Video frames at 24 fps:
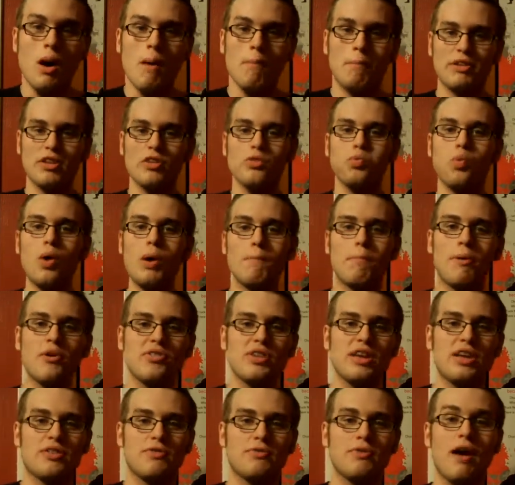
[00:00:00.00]
but this one
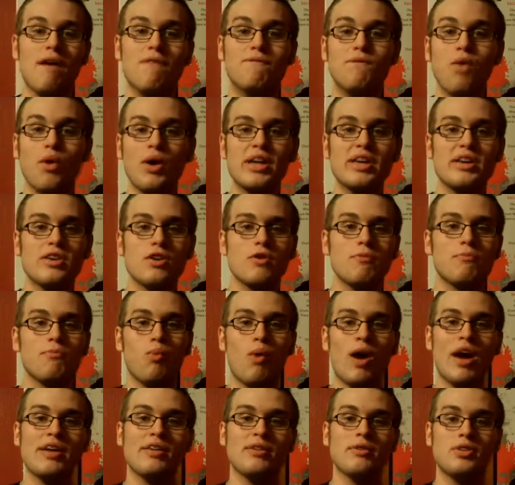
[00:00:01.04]
person is avoiding your
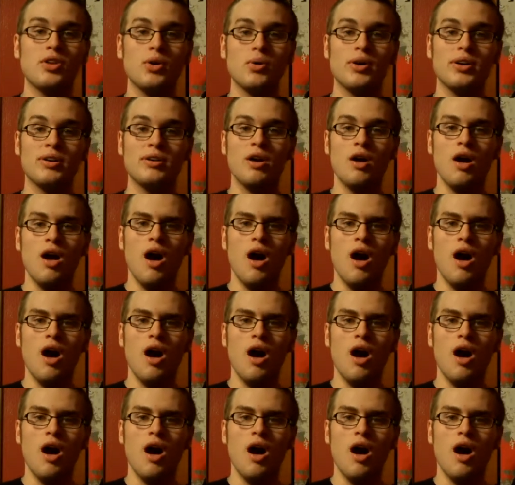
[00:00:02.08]
way to do it.